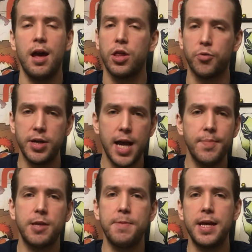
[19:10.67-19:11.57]
3
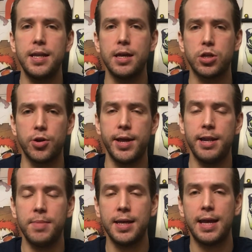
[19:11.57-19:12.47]
times speed, turn
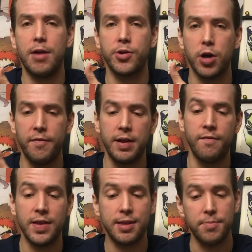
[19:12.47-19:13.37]
enemy encounters off, and
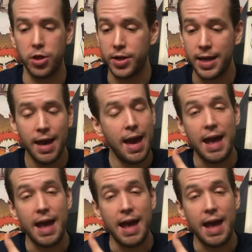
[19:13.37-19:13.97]
invincibility.